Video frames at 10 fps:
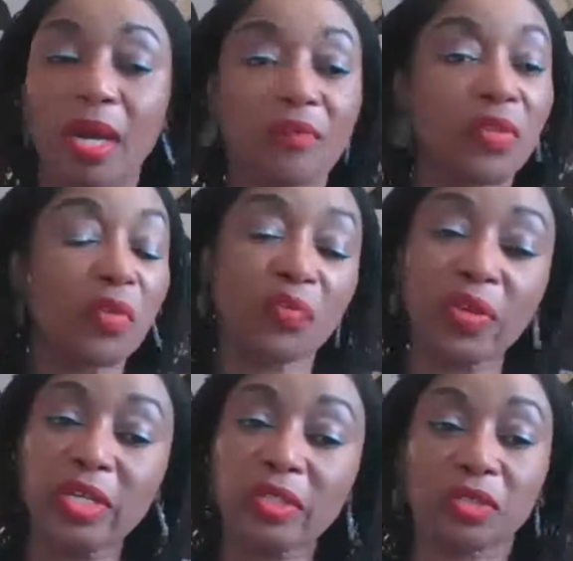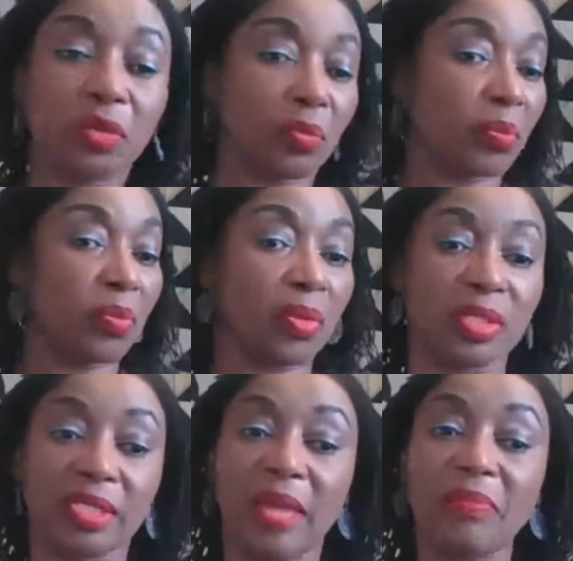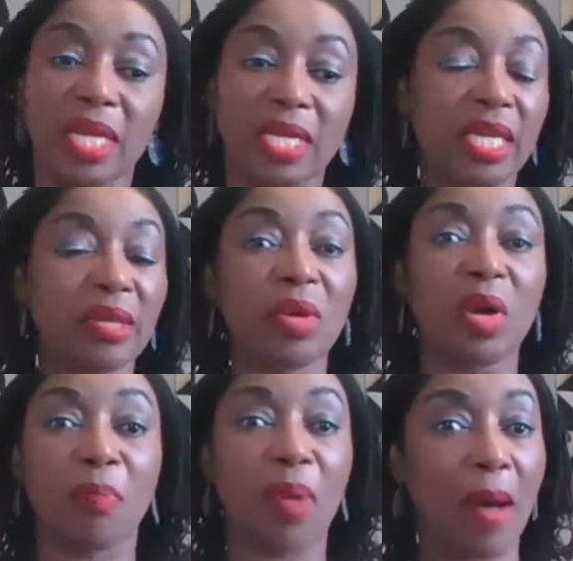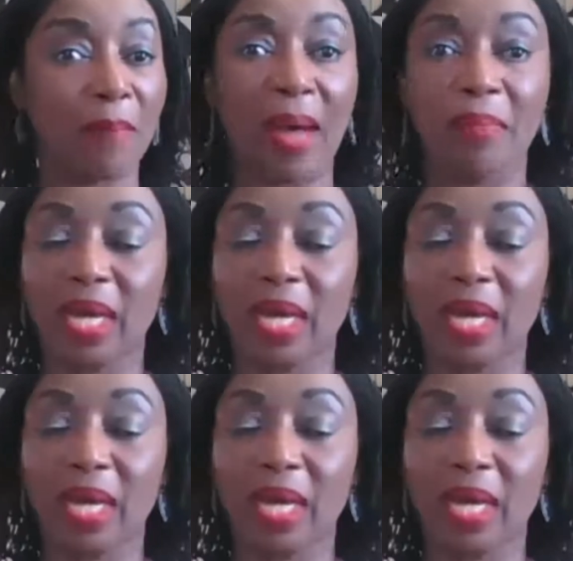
feel free to send me an email, pop up,